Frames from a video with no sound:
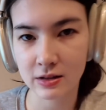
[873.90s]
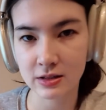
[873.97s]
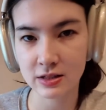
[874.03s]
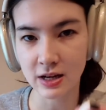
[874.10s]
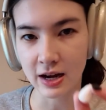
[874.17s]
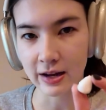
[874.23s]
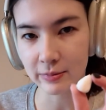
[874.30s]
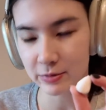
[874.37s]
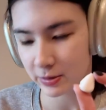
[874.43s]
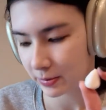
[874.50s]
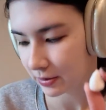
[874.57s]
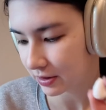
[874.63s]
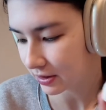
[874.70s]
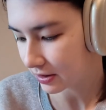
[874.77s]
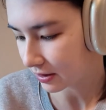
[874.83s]
Time to
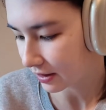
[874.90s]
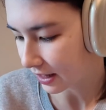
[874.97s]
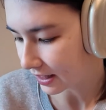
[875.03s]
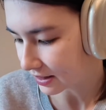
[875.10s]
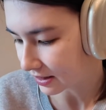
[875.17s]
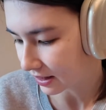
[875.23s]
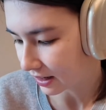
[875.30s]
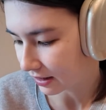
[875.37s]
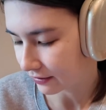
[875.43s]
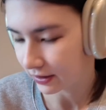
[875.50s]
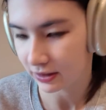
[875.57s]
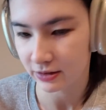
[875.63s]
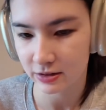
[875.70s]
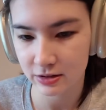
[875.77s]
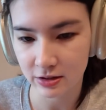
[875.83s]
put these little guys in the
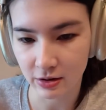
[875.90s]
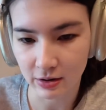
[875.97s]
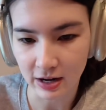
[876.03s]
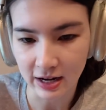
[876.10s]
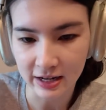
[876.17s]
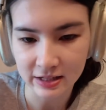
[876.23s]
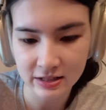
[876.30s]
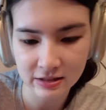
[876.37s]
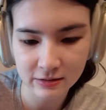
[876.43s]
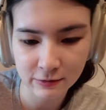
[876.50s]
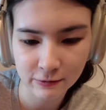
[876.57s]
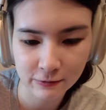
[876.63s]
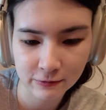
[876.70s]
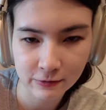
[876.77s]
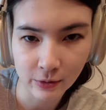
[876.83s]
oven. So I did
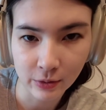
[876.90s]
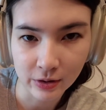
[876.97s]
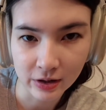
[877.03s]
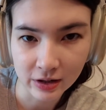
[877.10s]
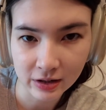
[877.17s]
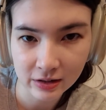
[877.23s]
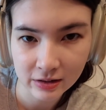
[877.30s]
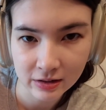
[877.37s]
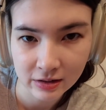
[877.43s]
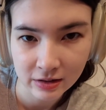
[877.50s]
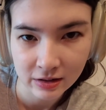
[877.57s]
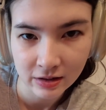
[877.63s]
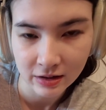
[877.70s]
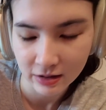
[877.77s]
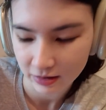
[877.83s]
4
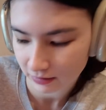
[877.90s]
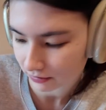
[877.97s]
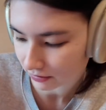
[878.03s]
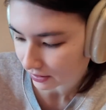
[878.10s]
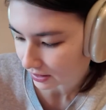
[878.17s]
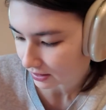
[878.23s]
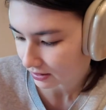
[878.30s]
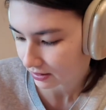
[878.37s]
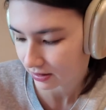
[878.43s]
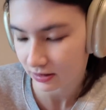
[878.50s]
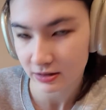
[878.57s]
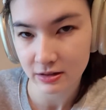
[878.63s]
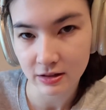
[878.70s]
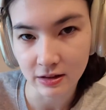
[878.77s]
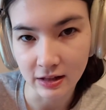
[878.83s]
of
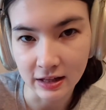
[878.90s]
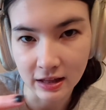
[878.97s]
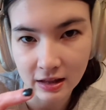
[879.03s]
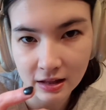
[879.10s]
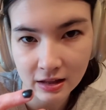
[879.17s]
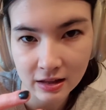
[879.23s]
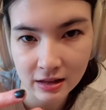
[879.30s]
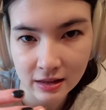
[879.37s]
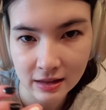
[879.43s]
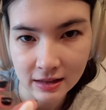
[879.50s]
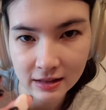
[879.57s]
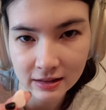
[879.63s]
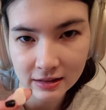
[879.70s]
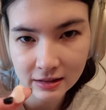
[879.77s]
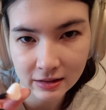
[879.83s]
these like
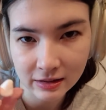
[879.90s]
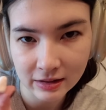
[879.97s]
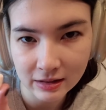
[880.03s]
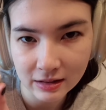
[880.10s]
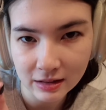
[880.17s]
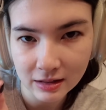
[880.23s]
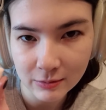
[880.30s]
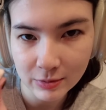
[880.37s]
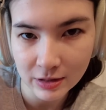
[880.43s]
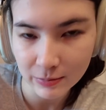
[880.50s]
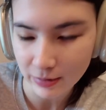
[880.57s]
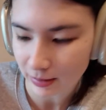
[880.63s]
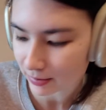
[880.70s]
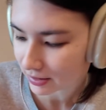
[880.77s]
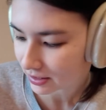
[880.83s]
little itty bitty
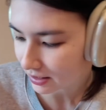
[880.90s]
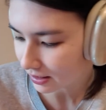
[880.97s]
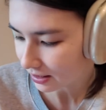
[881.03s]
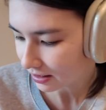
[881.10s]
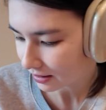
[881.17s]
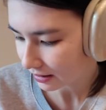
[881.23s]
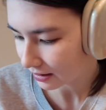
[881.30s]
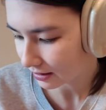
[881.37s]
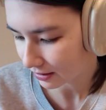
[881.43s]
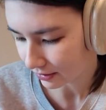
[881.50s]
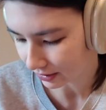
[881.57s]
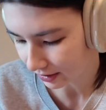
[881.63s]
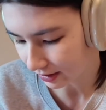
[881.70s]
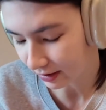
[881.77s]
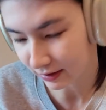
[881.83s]
baby teeth.
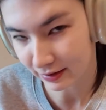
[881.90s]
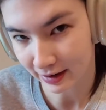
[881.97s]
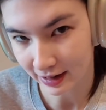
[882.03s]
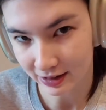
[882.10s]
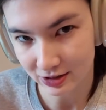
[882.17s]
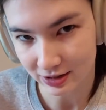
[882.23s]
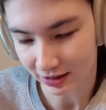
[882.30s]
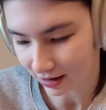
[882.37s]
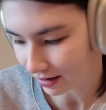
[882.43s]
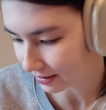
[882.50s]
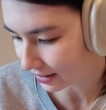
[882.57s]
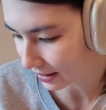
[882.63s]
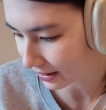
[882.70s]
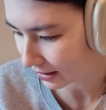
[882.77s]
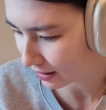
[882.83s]
And they're actually not
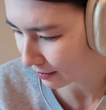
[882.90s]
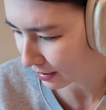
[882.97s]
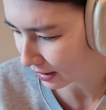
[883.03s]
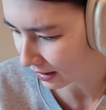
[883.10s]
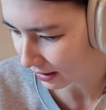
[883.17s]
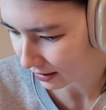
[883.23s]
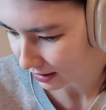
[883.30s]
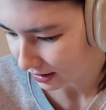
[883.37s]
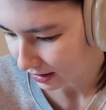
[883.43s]
that itty bitty.